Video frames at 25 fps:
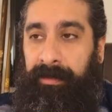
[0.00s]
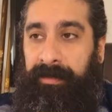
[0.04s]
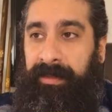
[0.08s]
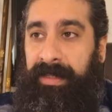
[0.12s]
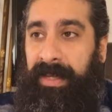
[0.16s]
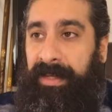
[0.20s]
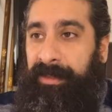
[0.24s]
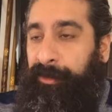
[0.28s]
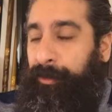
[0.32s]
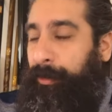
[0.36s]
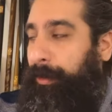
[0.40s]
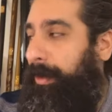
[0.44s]

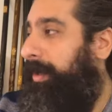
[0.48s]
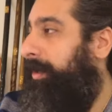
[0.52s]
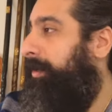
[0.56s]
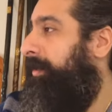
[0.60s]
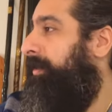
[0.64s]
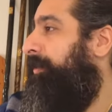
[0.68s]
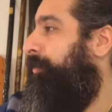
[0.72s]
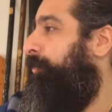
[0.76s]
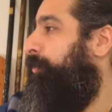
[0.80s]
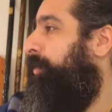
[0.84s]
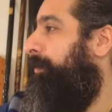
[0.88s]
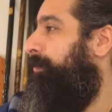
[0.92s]
Guess
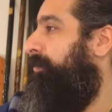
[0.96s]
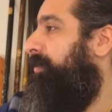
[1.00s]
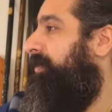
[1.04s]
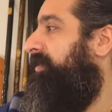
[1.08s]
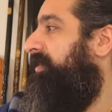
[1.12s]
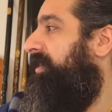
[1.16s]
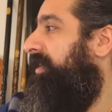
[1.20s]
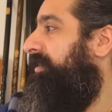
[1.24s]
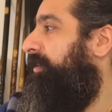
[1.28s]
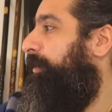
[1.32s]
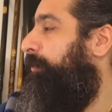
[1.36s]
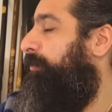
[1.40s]
what? The scripture
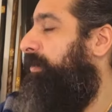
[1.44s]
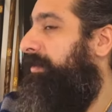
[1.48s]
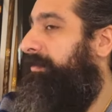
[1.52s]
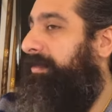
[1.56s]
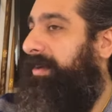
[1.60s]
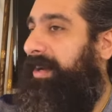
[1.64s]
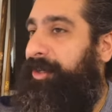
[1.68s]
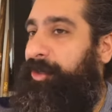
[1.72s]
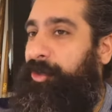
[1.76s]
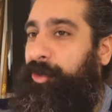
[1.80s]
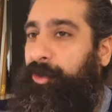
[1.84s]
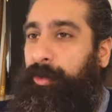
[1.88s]
says in
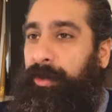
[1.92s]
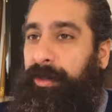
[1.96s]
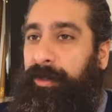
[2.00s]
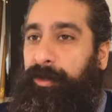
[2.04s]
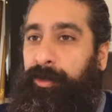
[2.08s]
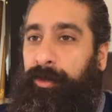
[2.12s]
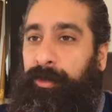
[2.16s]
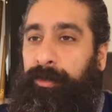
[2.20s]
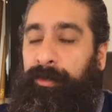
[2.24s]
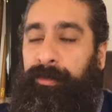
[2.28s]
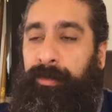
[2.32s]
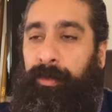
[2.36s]
Revelation
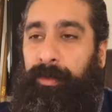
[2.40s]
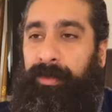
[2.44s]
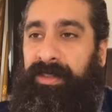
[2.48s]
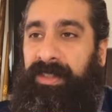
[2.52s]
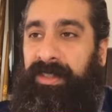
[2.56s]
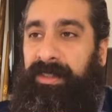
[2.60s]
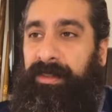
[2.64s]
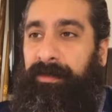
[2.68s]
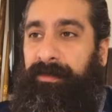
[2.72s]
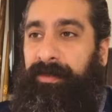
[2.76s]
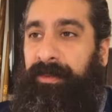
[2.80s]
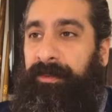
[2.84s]
22,
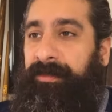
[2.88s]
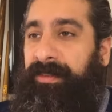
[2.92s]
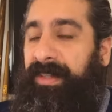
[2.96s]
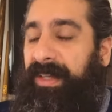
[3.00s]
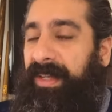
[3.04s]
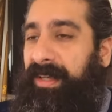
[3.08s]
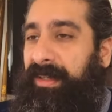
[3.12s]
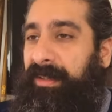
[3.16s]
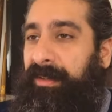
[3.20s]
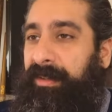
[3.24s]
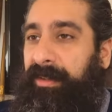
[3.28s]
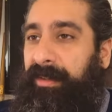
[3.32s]
14 and
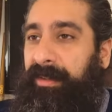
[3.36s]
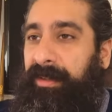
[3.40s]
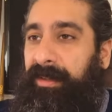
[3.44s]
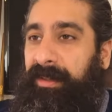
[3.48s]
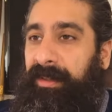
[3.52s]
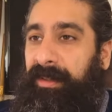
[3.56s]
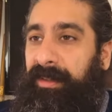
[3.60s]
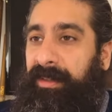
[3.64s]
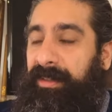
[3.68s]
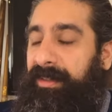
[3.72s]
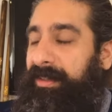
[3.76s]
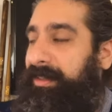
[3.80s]
15.
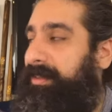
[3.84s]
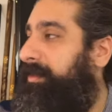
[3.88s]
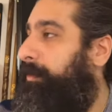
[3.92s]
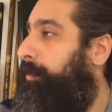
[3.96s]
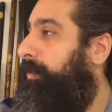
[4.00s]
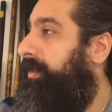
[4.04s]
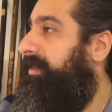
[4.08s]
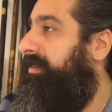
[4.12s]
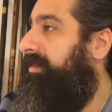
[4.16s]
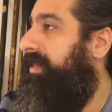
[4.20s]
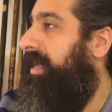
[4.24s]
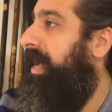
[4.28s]
He said,
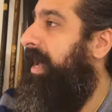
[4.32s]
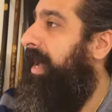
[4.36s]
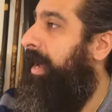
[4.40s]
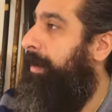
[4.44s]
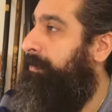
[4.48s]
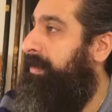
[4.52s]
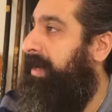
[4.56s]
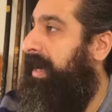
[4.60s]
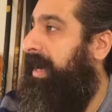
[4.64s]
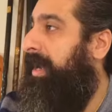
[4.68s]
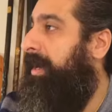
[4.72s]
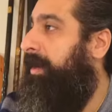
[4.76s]
what did he say?
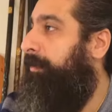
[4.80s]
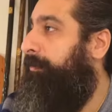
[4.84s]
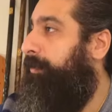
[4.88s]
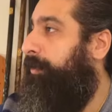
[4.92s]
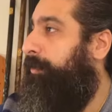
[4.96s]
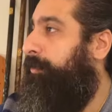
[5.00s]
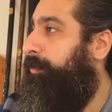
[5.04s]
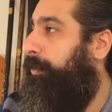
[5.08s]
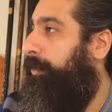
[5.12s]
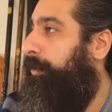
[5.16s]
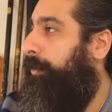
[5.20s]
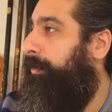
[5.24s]
I'm the Aleph,
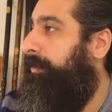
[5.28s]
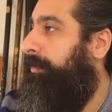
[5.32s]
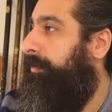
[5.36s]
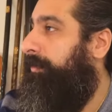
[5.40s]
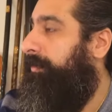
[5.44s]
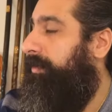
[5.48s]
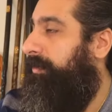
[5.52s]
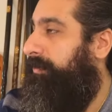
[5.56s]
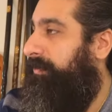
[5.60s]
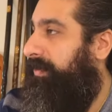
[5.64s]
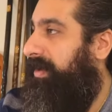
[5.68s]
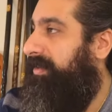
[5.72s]
the Tod,
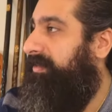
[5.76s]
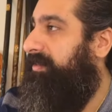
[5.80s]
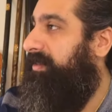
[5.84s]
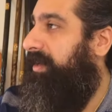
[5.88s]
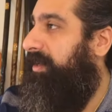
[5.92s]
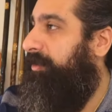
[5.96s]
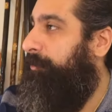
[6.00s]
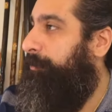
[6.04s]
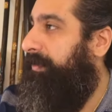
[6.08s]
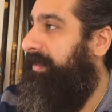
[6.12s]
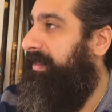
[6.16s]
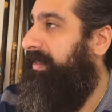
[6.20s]
the first and
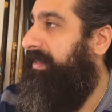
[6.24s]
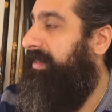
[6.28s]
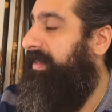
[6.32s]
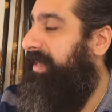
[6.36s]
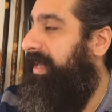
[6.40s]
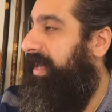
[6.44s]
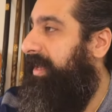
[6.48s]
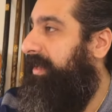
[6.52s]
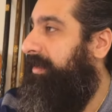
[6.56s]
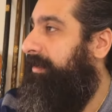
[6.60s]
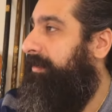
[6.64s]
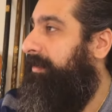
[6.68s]
last beginning and
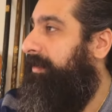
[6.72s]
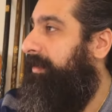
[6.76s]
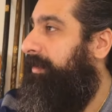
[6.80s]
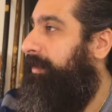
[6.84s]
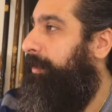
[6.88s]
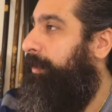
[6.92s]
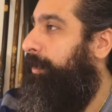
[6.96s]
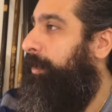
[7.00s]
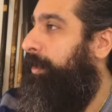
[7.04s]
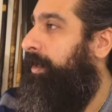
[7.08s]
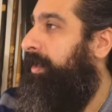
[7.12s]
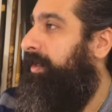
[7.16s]
the end.
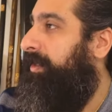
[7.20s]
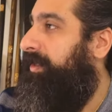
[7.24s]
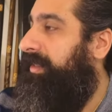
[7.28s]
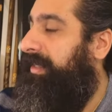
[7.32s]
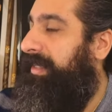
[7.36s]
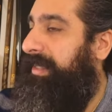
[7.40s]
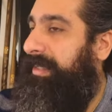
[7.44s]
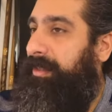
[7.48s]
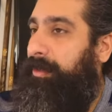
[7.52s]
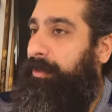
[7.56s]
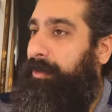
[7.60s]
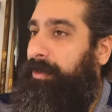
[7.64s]

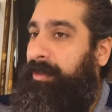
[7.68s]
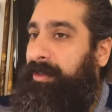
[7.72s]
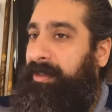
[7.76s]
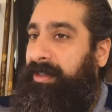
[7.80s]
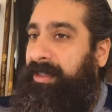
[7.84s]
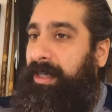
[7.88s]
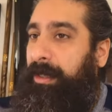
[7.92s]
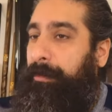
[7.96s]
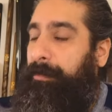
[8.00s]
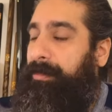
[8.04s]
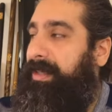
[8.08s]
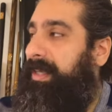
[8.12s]

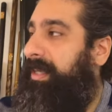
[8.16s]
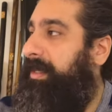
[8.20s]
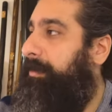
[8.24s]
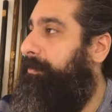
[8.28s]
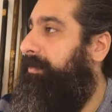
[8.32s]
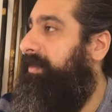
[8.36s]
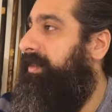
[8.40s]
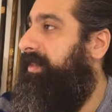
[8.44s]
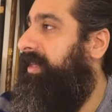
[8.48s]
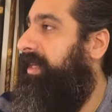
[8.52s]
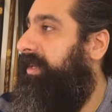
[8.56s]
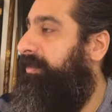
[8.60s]

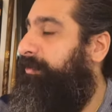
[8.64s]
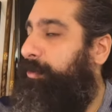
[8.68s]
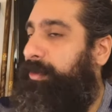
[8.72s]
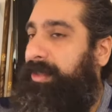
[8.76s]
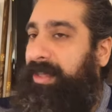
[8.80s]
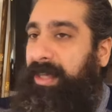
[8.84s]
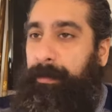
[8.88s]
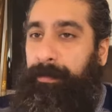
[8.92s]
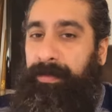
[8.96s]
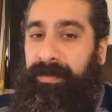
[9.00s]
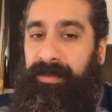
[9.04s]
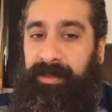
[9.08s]
If you
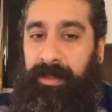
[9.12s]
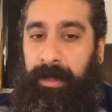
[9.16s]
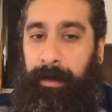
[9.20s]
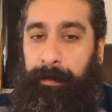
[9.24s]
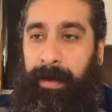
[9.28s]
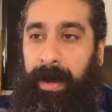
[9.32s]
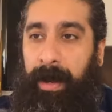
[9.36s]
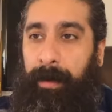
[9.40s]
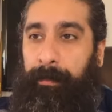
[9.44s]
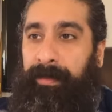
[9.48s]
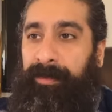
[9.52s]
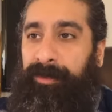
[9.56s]
keep his
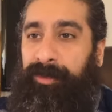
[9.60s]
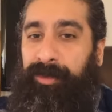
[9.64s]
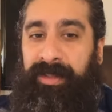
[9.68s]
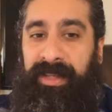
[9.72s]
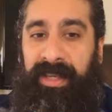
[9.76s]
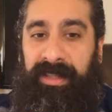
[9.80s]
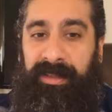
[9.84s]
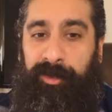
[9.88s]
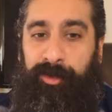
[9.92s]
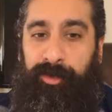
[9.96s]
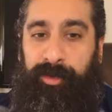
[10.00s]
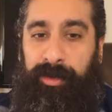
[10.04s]
commandments, you
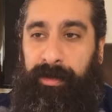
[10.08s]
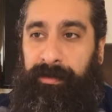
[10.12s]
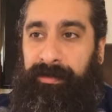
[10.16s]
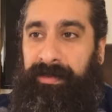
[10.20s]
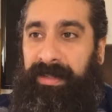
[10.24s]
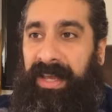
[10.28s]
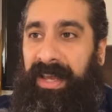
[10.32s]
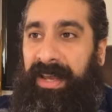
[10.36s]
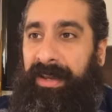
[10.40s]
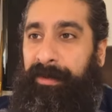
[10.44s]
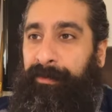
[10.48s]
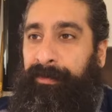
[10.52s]
get the tree of
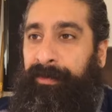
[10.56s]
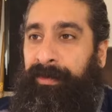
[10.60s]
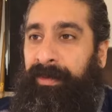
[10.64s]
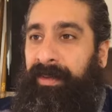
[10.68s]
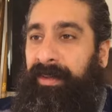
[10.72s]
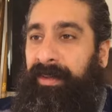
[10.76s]
life.